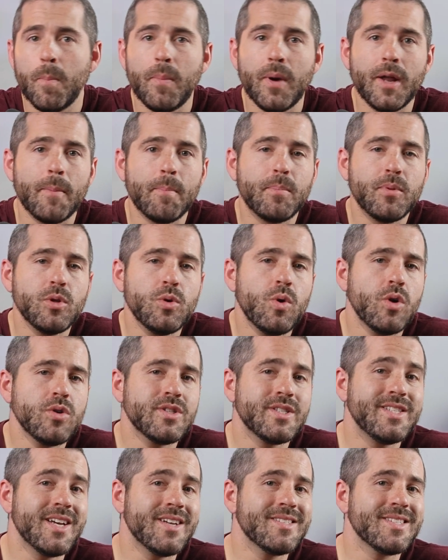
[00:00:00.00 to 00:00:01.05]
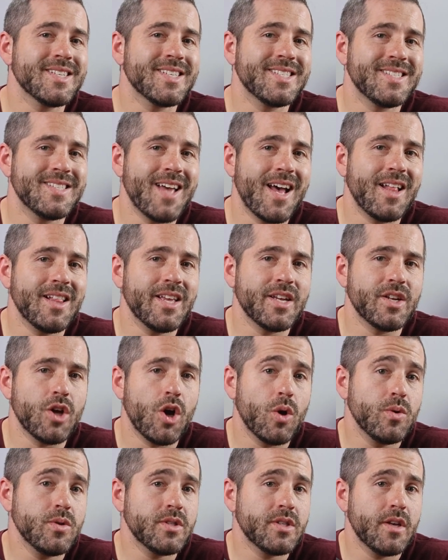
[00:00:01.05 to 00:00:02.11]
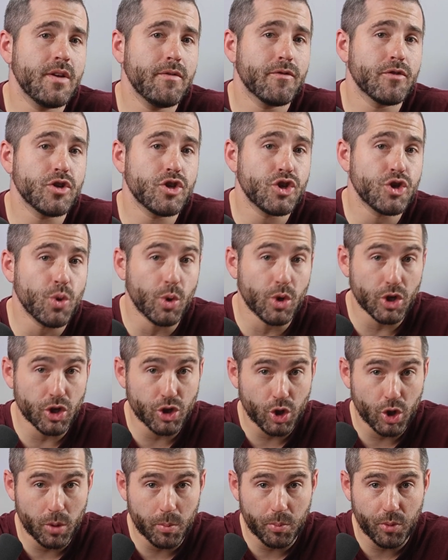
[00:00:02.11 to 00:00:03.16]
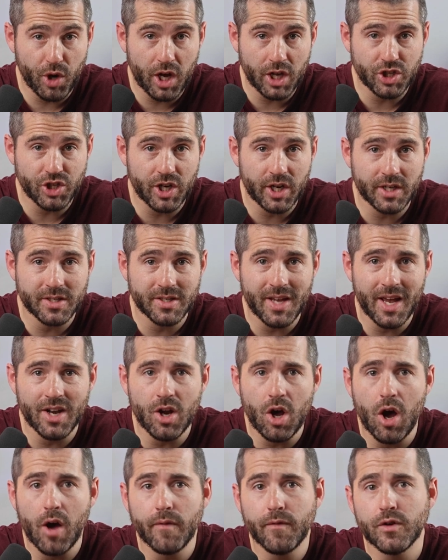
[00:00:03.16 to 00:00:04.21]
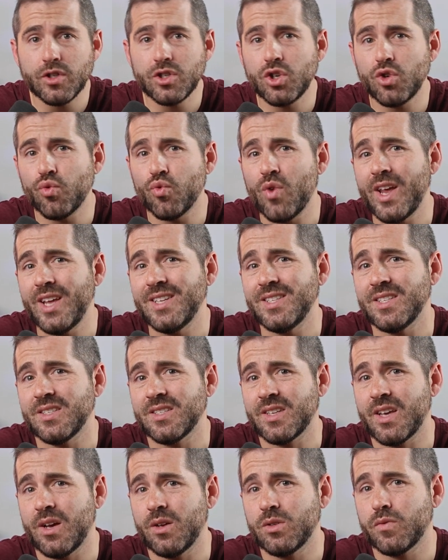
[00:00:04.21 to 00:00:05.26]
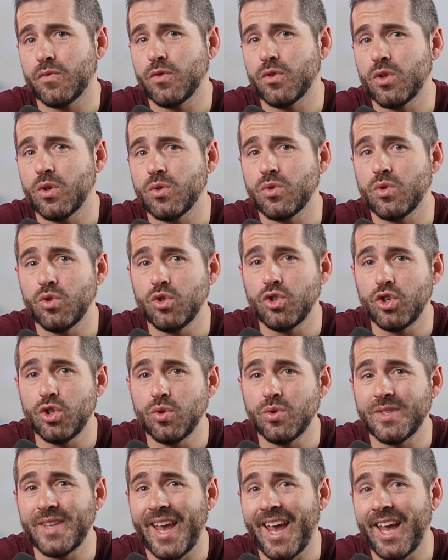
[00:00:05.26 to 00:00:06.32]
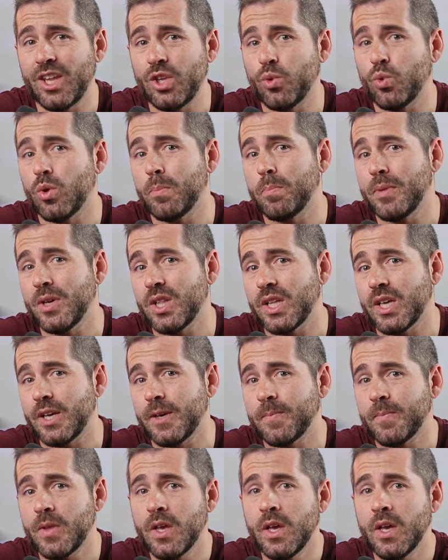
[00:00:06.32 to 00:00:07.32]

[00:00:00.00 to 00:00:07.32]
But Bluehost does excel in hosting for shorter term projects and offers great discounts for those who choose annual billing.